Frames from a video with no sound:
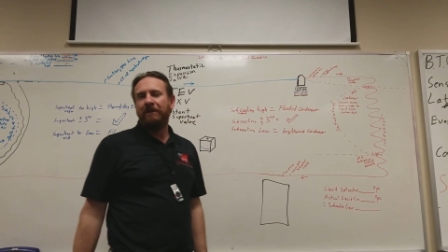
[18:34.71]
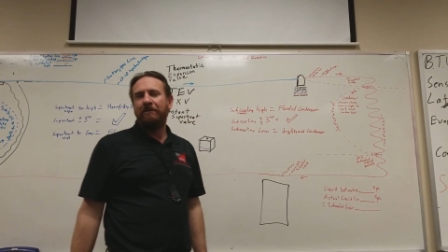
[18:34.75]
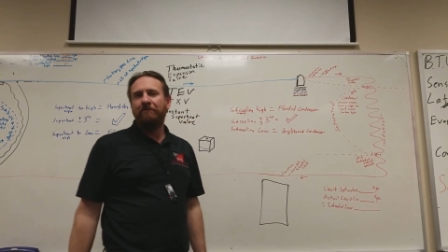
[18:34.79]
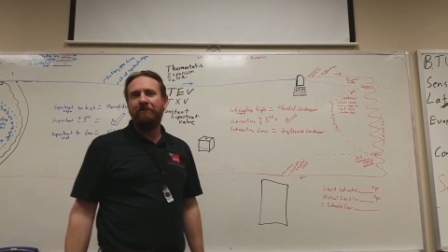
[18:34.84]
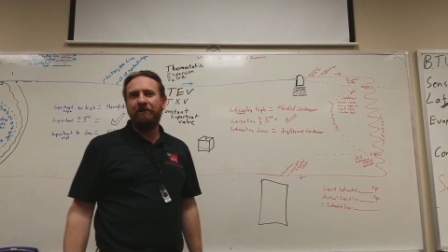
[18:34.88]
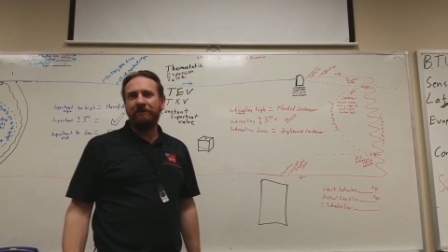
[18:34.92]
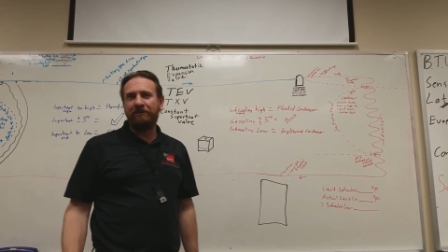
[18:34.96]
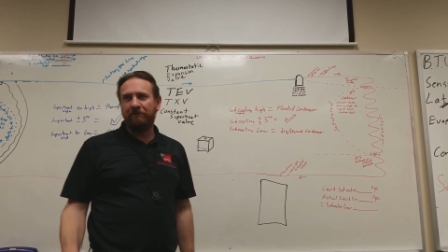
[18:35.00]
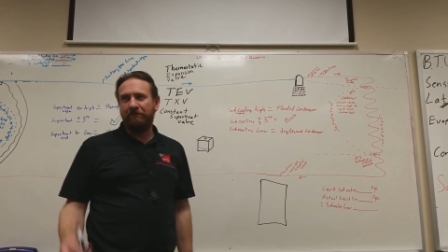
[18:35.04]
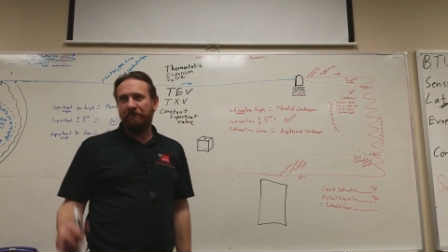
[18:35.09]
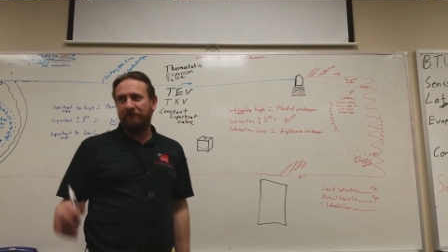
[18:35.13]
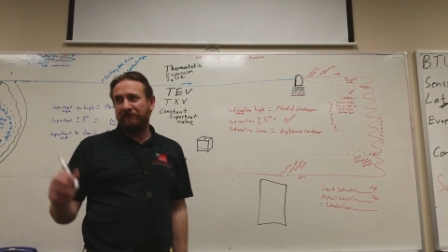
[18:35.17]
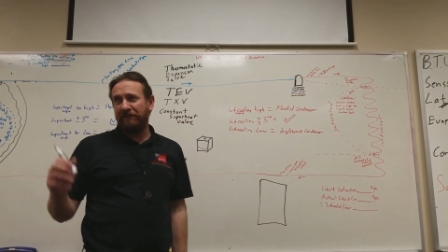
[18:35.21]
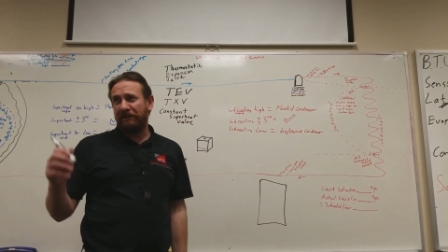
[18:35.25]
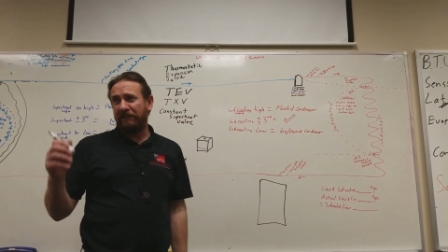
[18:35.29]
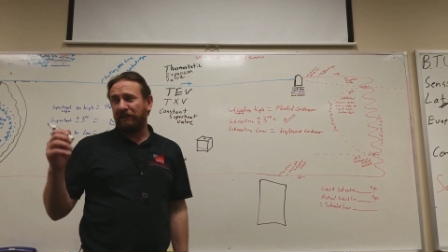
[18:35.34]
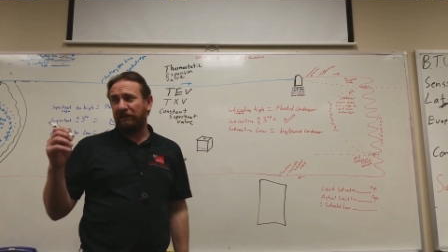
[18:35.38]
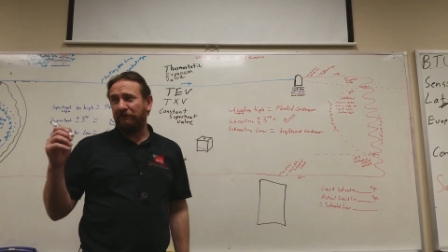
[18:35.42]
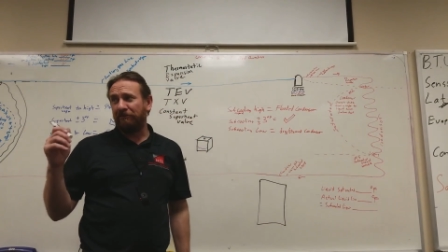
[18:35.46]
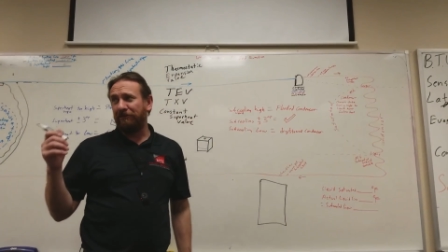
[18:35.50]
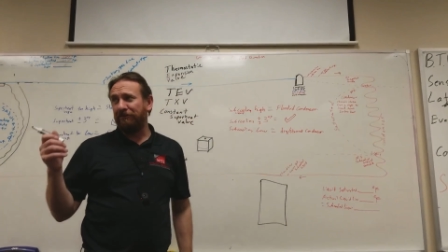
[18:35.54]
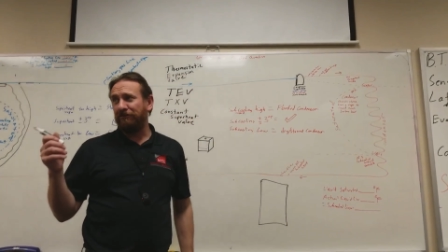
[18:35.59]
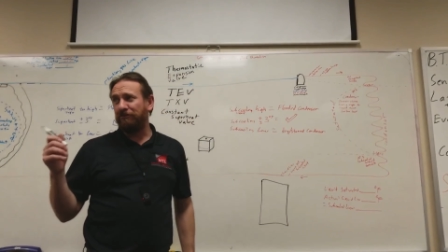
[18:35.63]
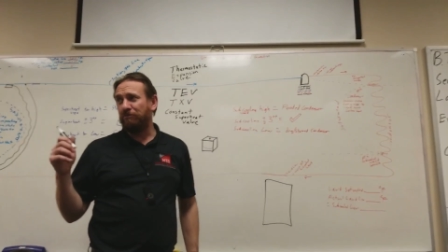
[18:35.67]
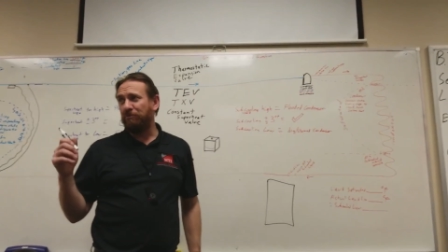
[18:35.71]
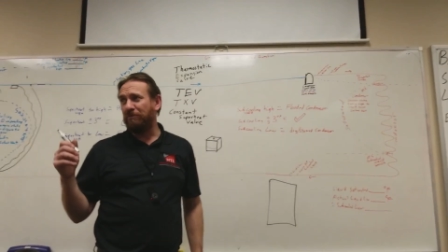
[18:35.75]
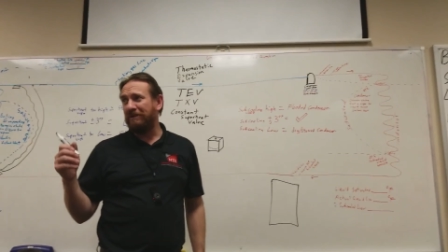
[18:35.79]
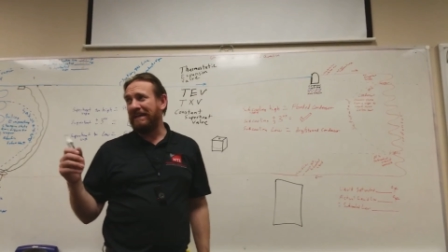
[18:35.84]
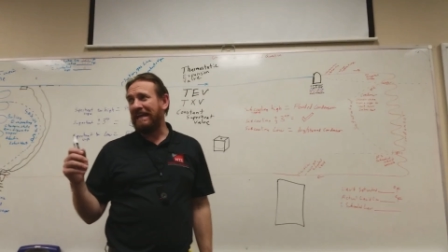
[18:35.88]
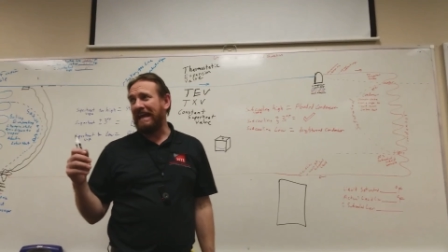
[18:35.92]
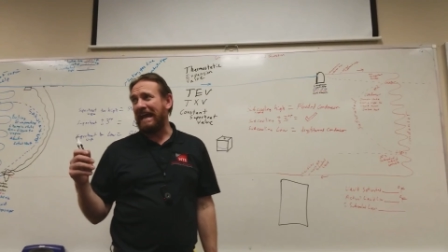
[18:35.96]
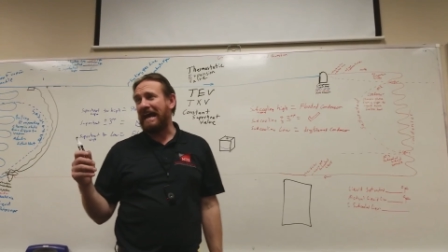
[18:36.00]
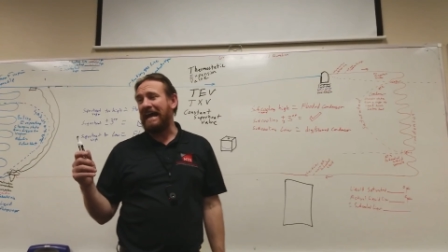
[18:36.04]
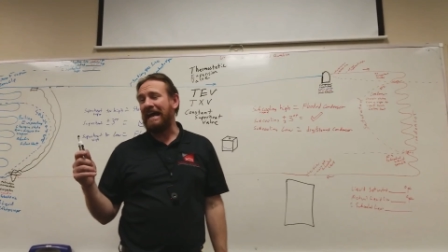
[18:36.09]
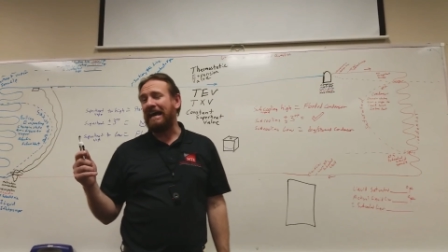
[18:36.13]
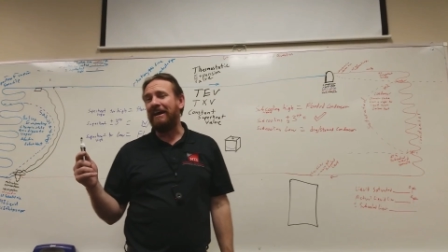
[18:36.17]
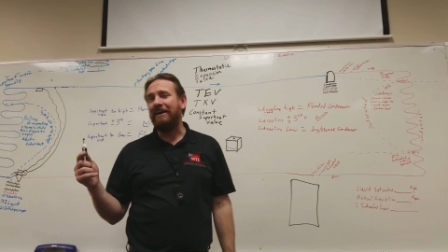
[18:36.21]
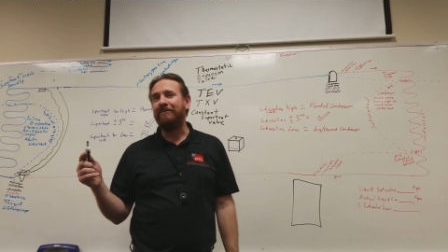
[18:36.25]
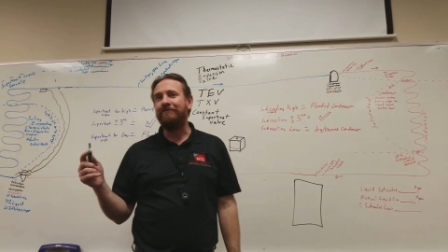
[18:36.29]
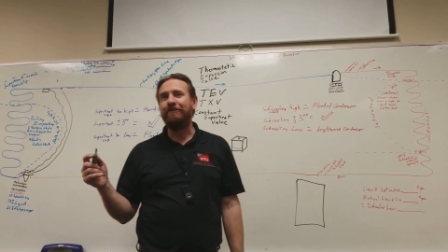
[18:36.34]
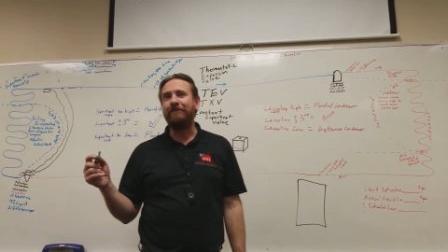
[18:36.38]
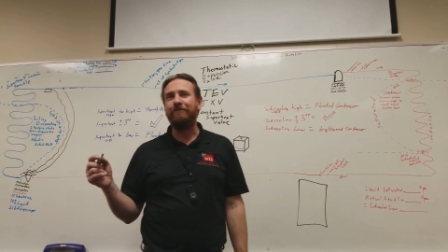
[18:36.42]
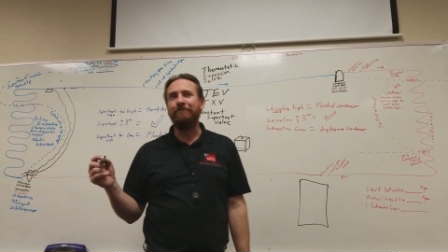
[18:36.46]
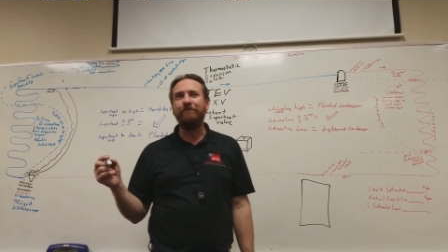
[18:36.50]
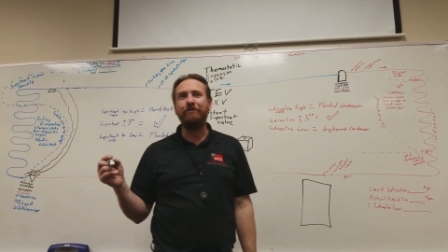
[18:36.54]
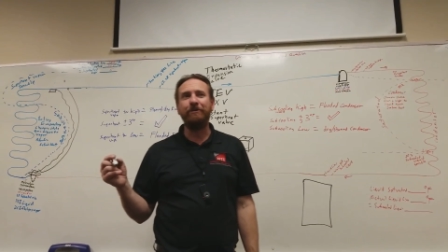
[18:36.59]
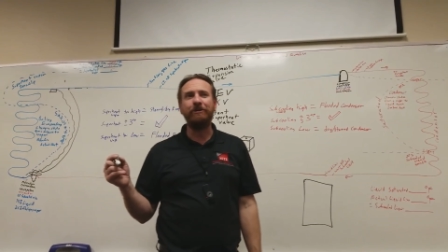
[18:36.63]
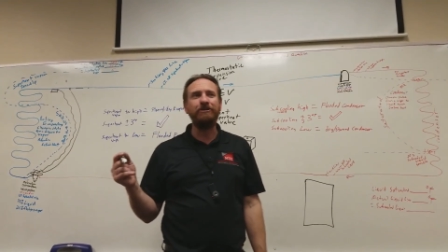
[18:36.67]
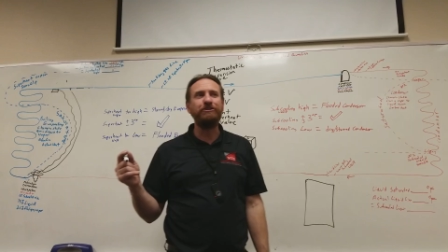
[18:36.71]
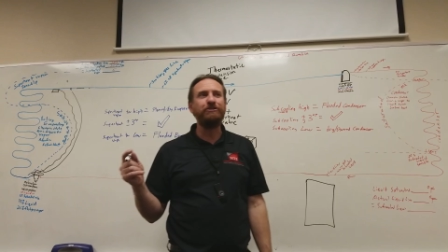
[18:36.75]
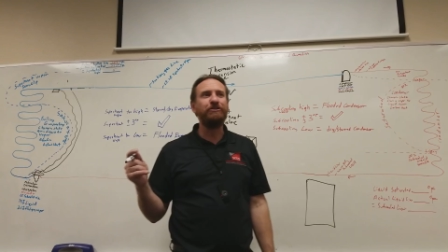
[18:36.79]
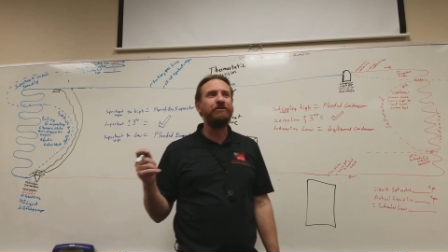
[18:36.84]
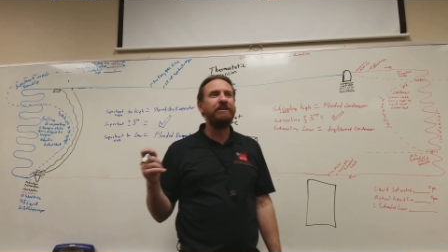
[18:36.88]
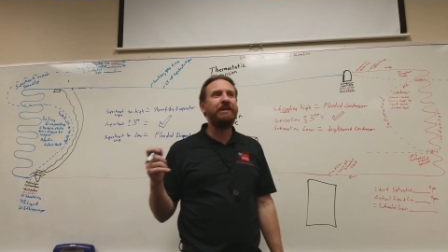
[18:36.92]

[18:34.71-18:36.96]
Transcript: But the particular ones we have, I'm pretty sure